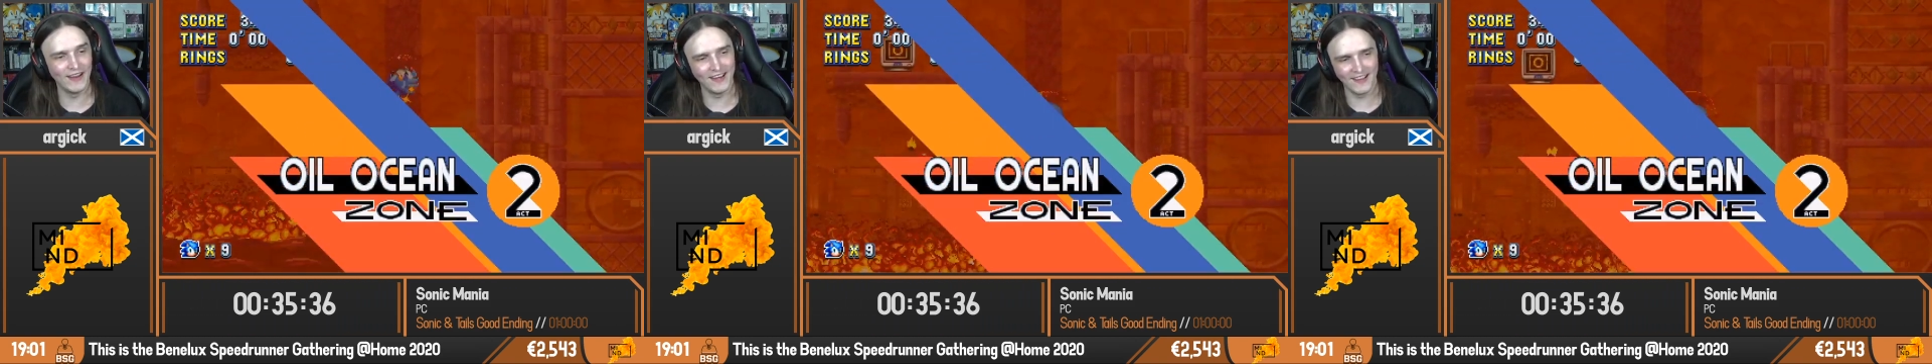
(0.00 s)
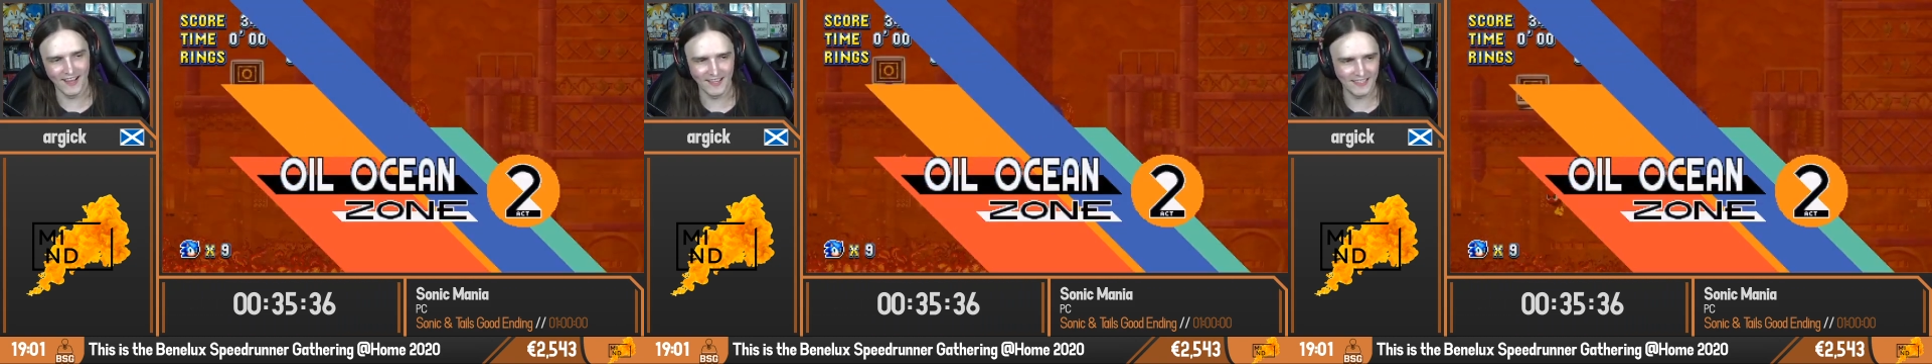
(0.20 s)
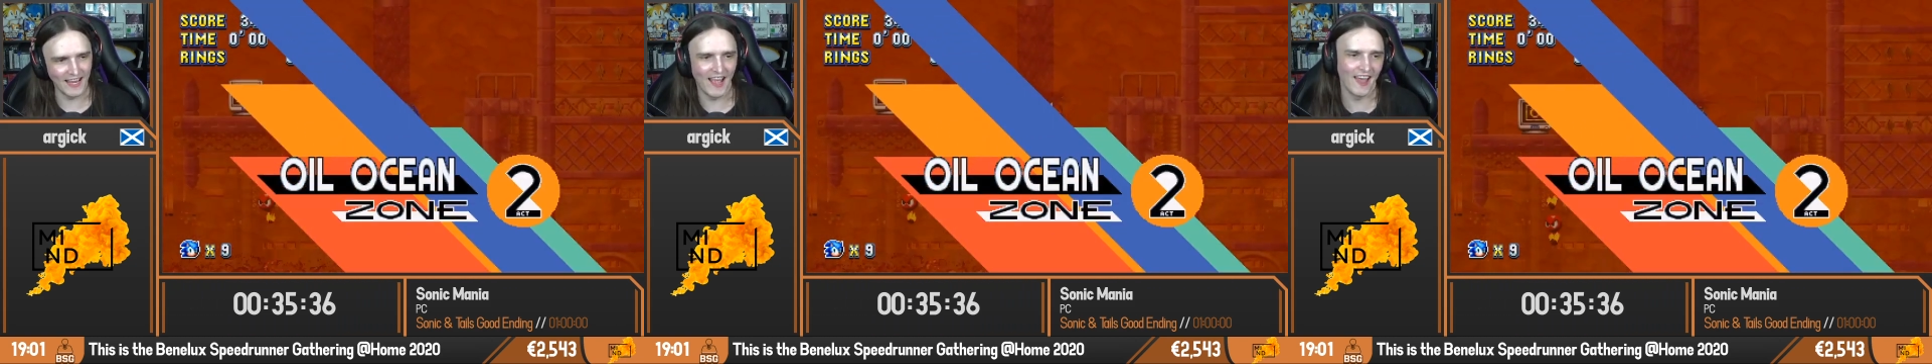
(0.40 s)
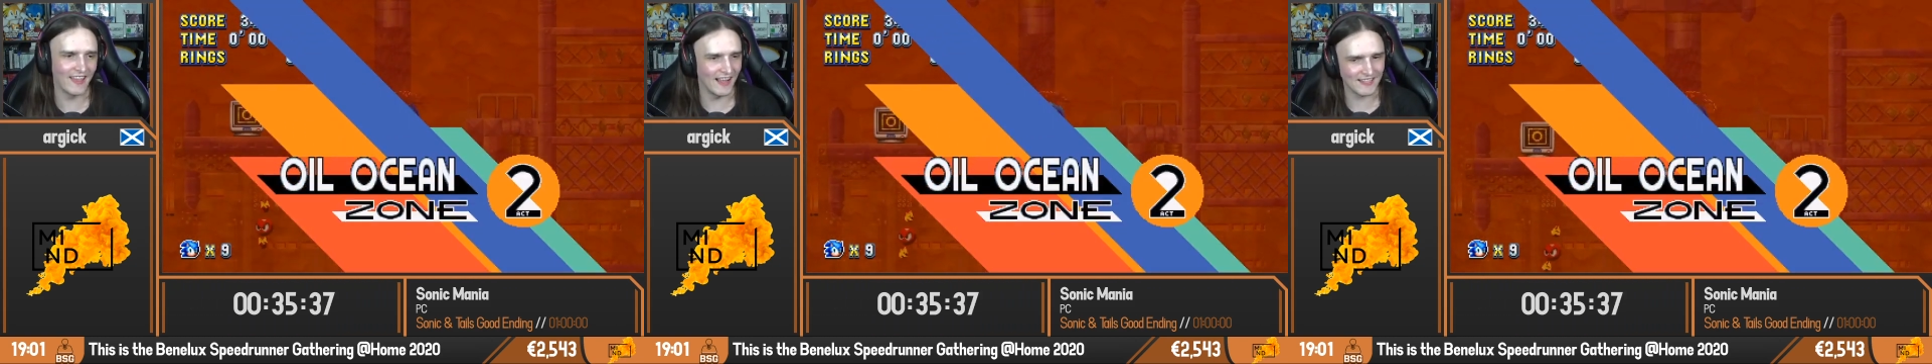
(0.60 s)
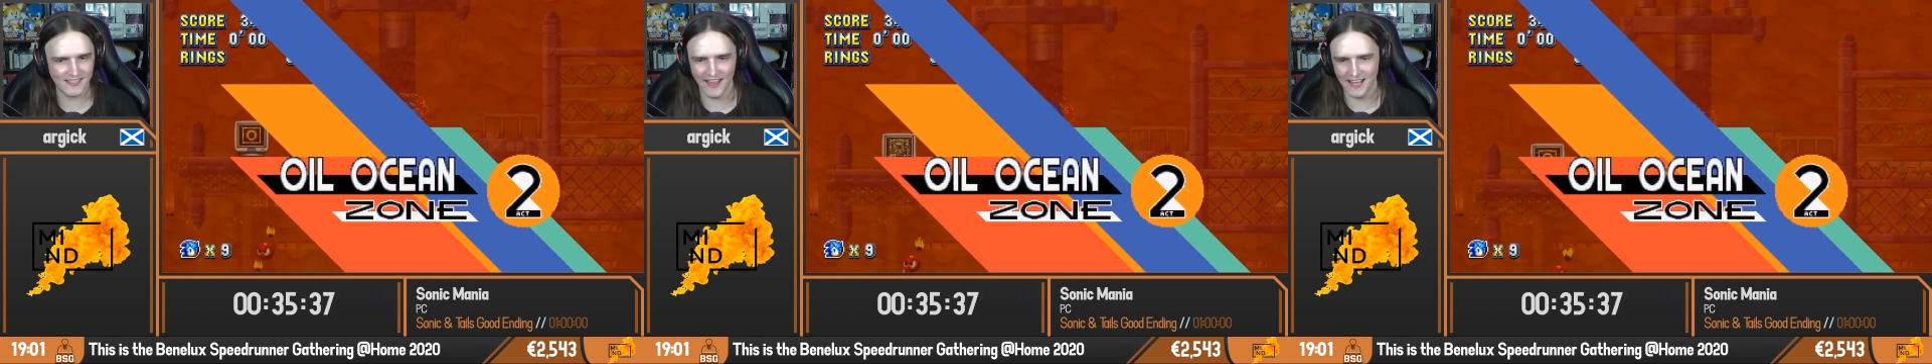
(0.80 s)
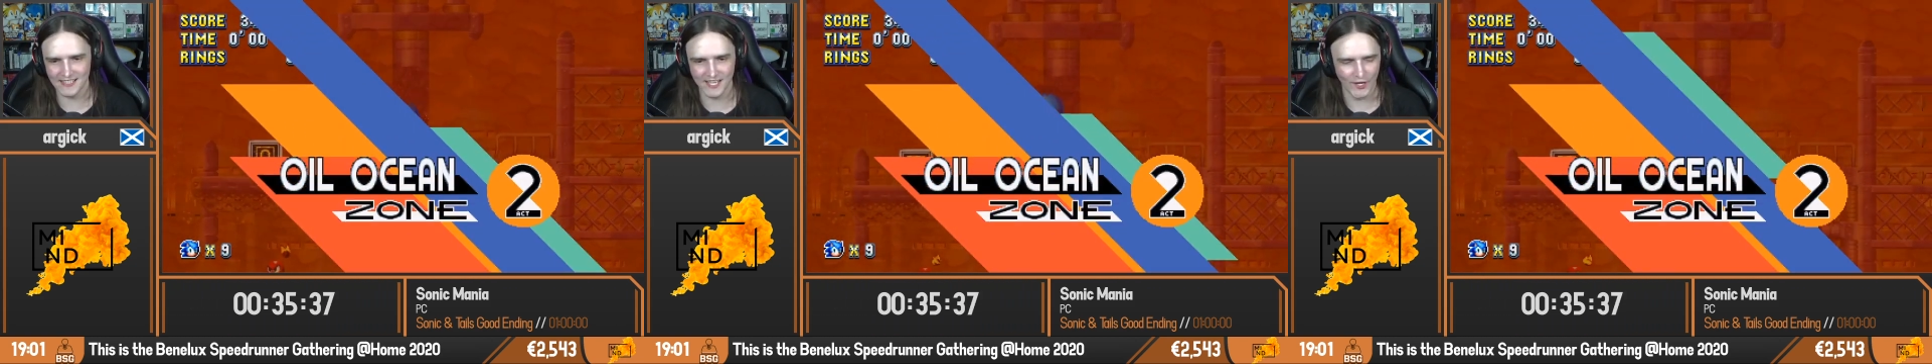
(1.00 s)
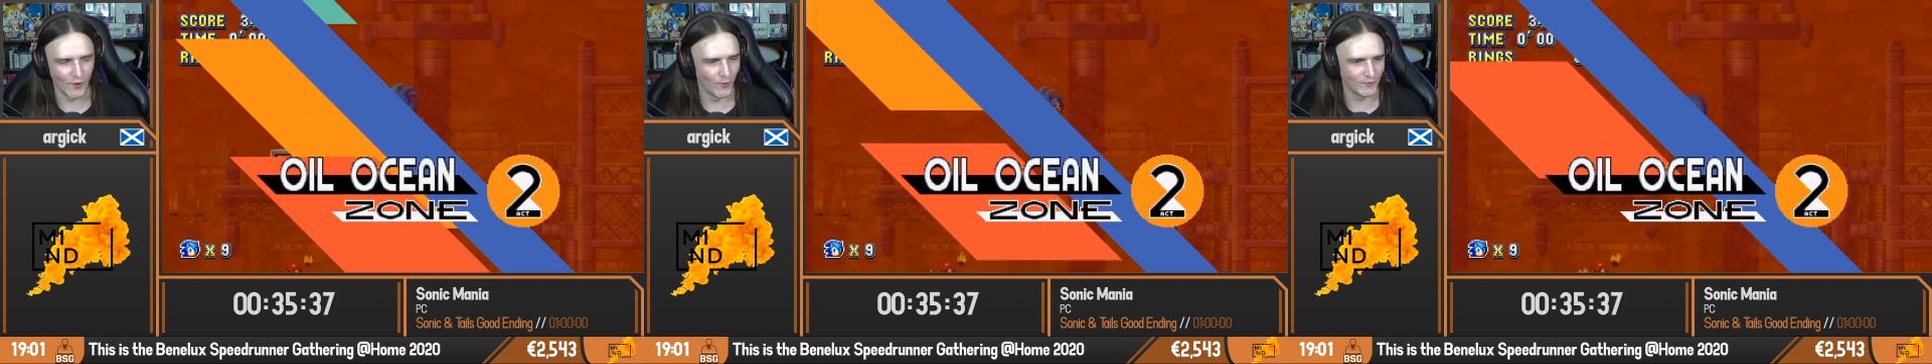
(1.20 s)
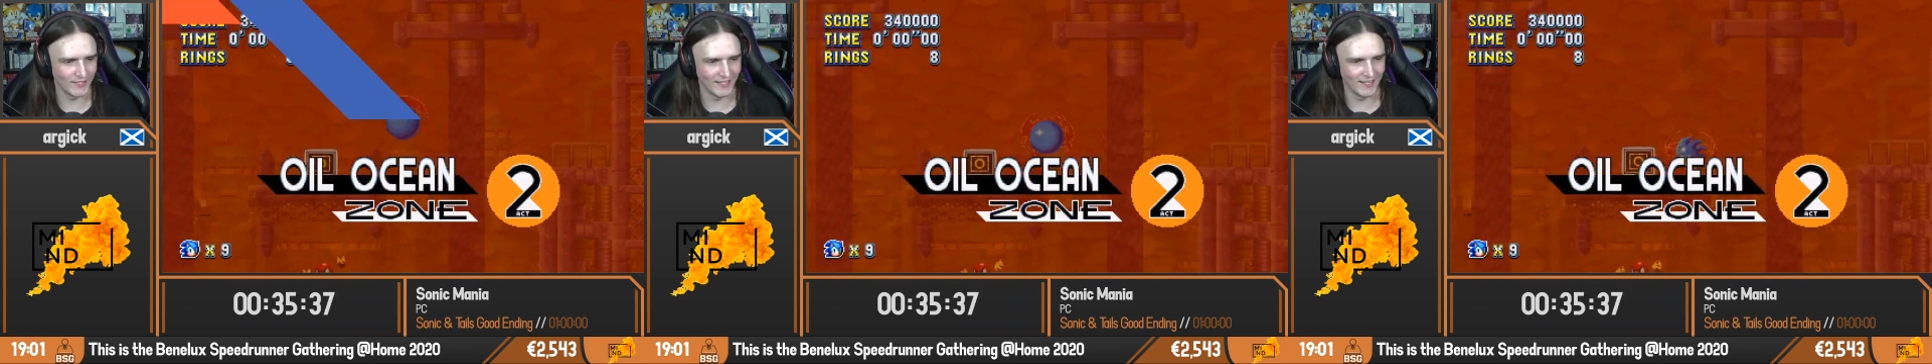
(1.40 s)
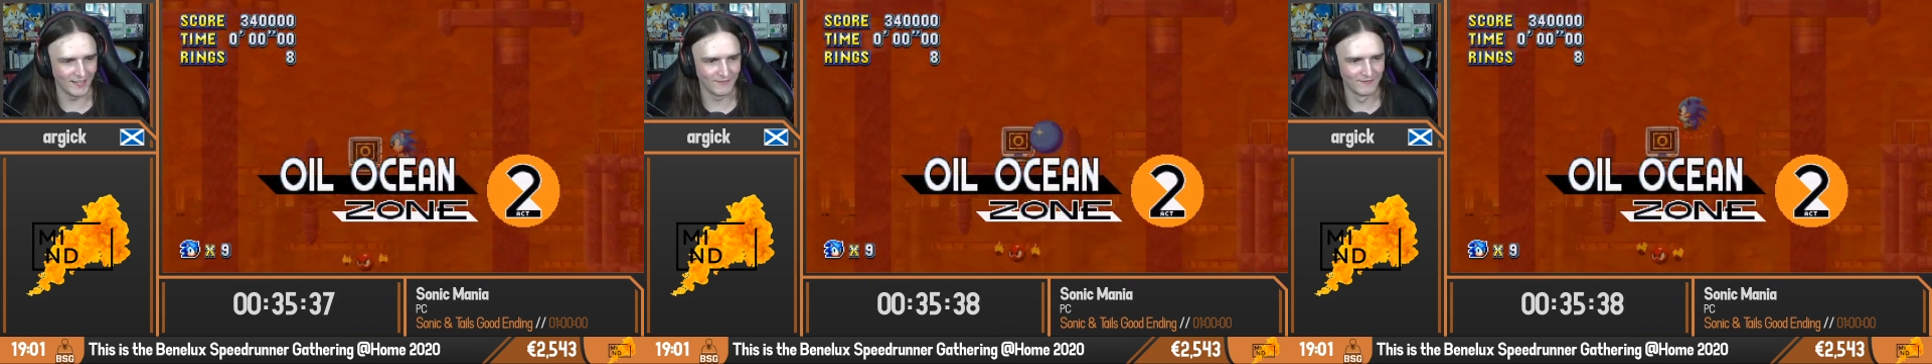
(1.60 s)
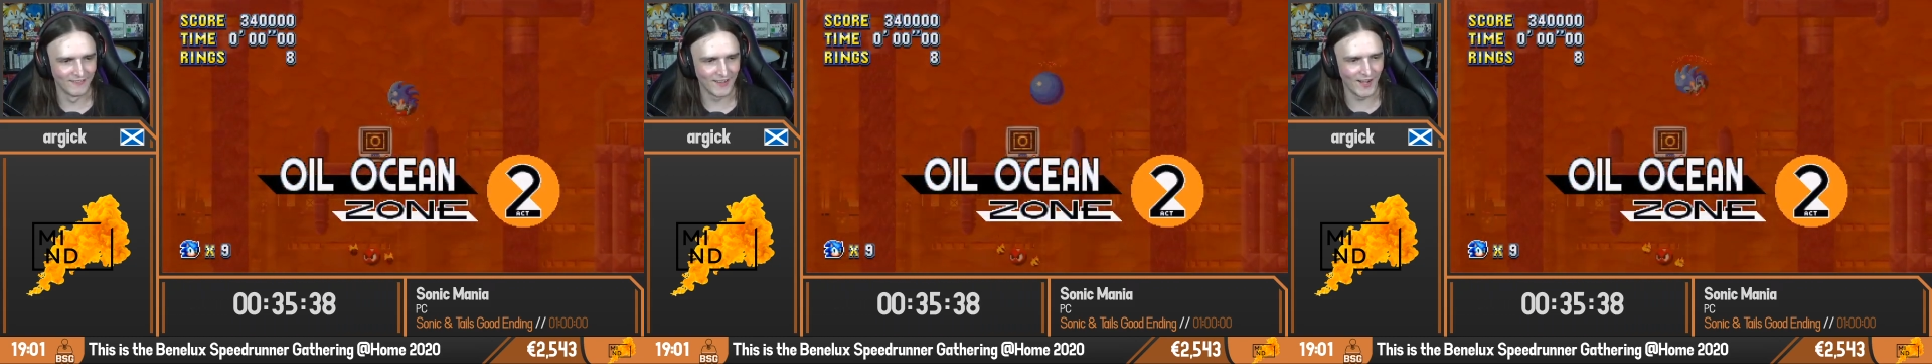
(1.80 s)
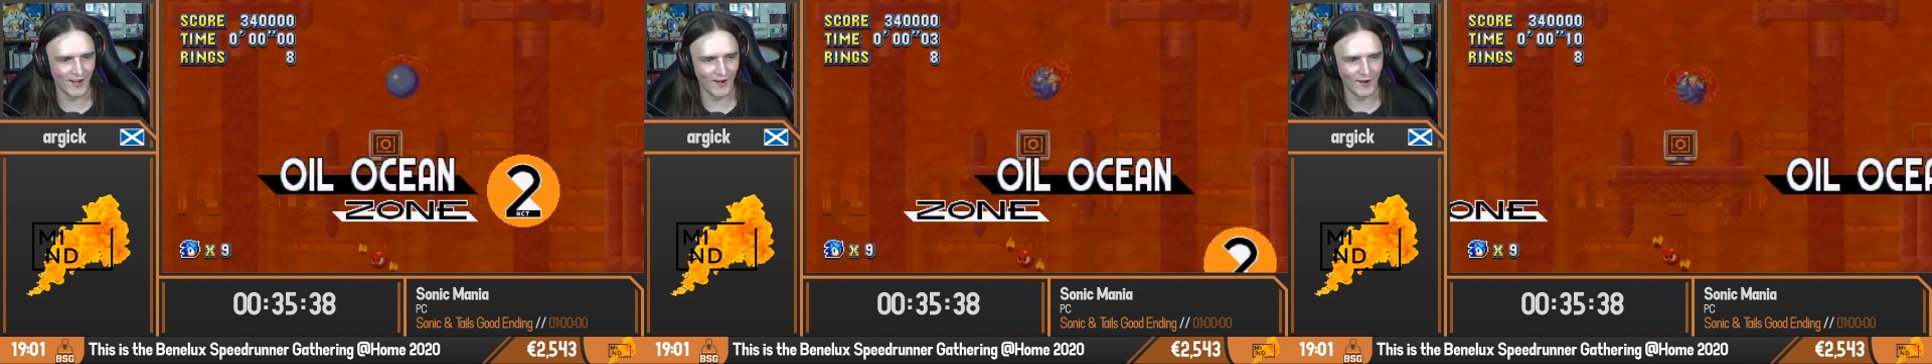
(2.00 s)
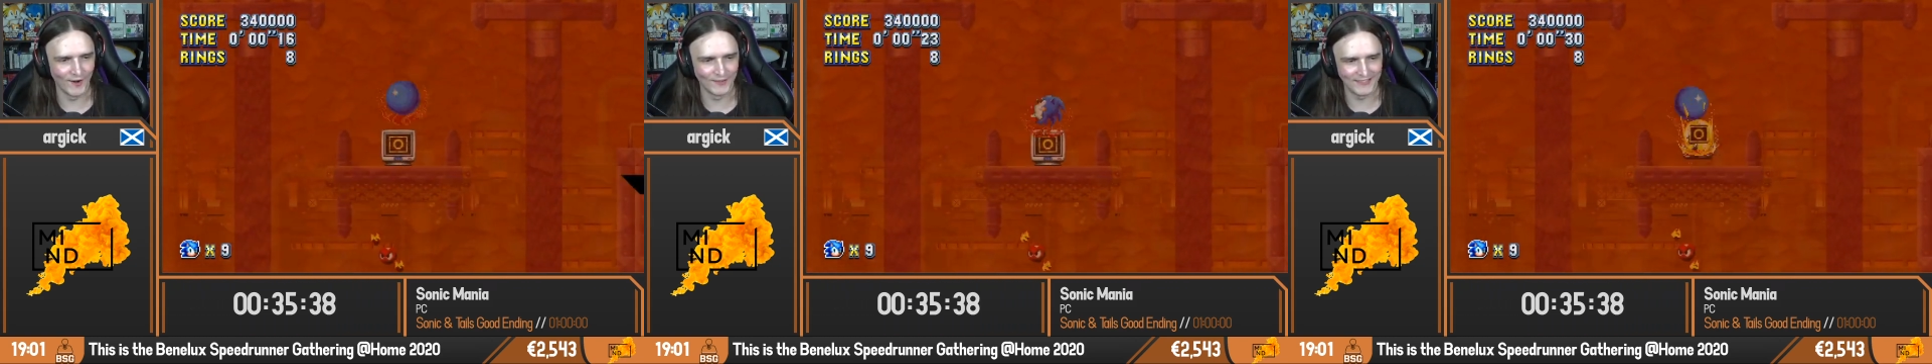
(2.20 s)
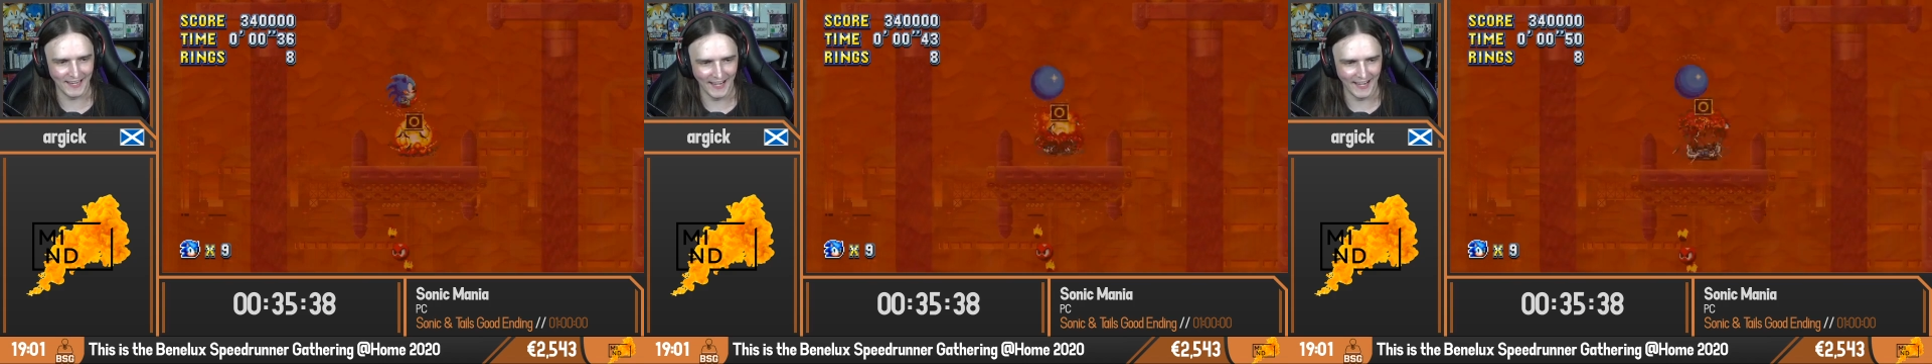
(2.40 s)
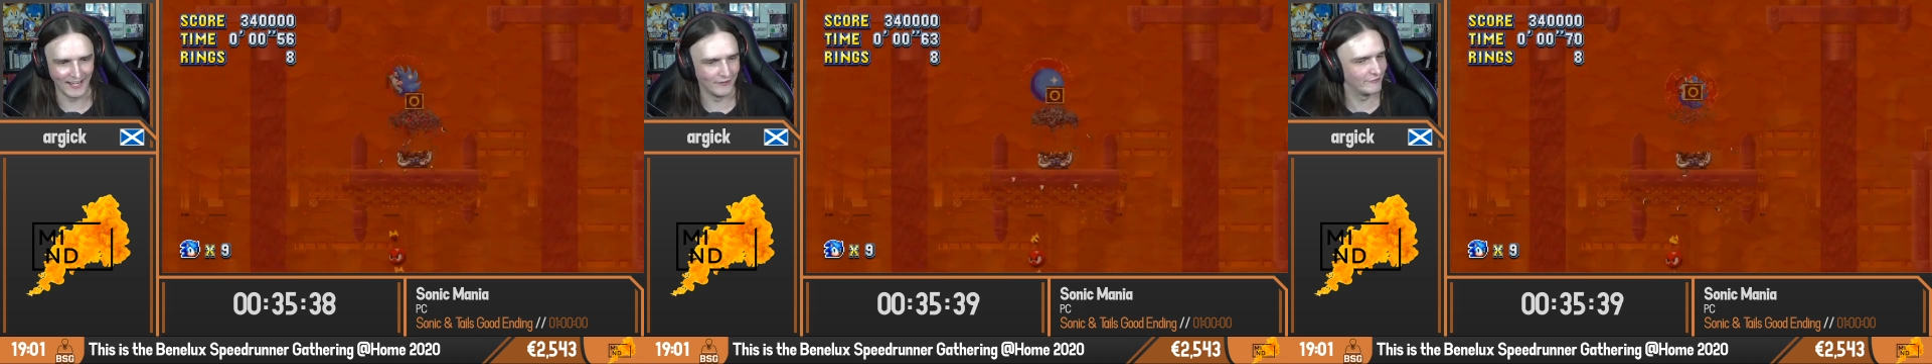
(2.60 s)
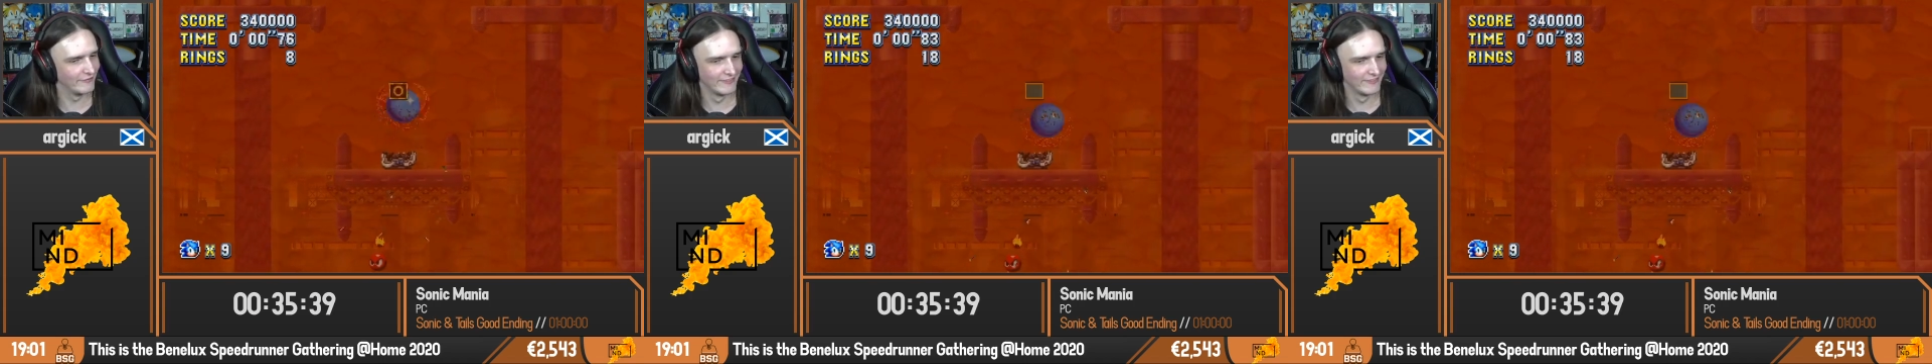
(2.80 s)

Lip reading: yeah, that's an oh, dear. Oh, Dave.